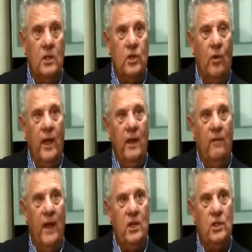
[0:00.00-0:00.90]
So
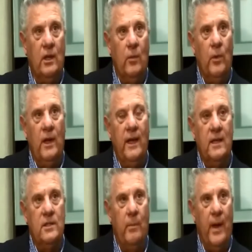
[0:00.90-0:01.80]
innovation
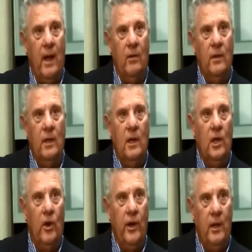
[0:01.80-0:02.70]
really is about
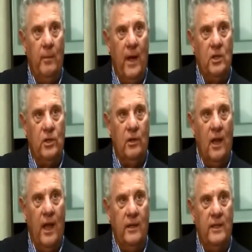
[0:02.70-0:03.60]
learning about your
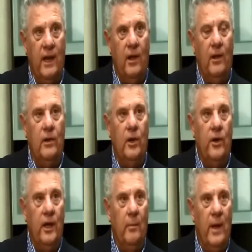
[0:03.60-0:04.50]
clientele,
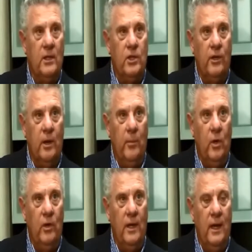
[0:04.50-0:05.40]
learning about your
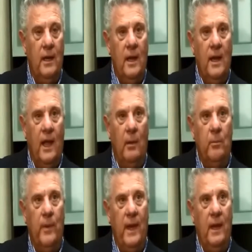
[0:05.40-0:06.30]
community,
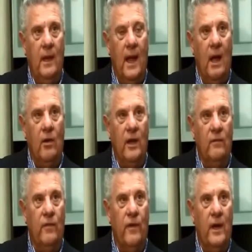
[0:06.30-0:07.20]
and being out
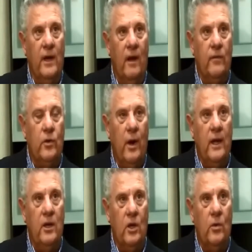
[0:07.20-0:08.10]
in front of
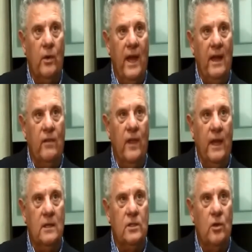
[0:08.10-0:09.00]
trying to create
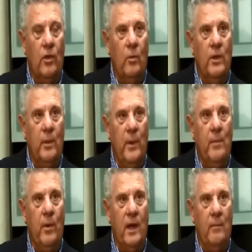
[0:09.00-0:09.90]
things so that when the
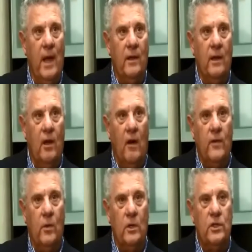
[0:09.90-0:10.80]
people come out at the
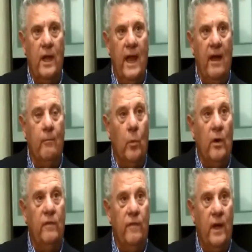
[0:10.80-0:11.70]
golf course, they have
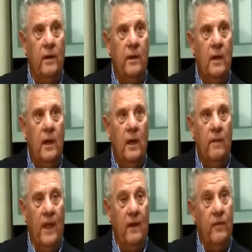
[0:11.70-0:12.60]
more fun
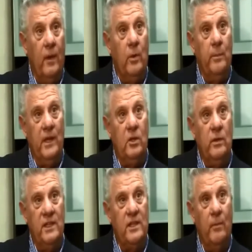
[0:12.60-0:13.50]
than if they would be
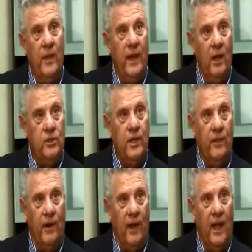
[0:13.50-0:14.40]
doing something else
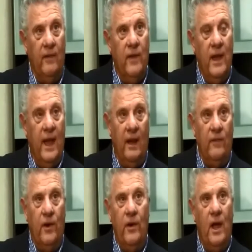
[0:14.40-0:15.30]
in their life. And
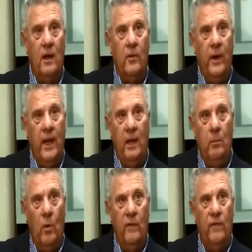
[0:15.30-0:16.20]
if you're not
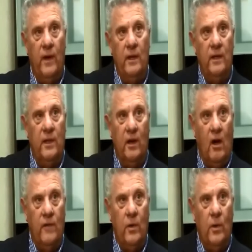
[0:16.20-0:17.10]
creating more fun at the
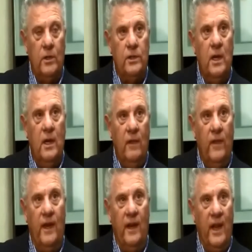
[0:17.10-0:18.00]
golf course
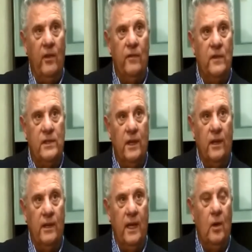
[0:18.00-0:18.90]
than another
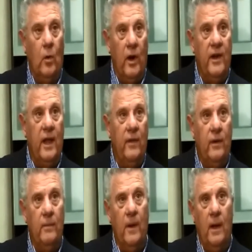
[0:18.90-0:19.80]
facility or
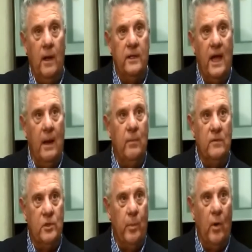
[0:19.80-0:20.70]
another uh, type
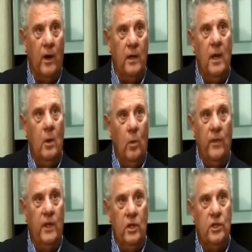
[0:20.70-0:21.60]
of sport,
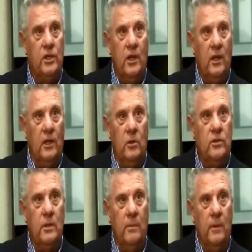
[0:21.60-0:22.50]
well, then you're just going to
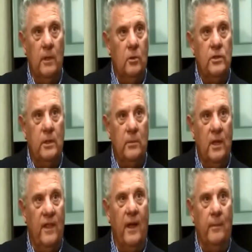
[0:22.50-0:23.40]
lose them, lose them
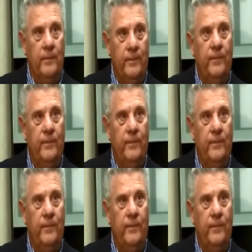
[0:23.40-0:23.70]
to them.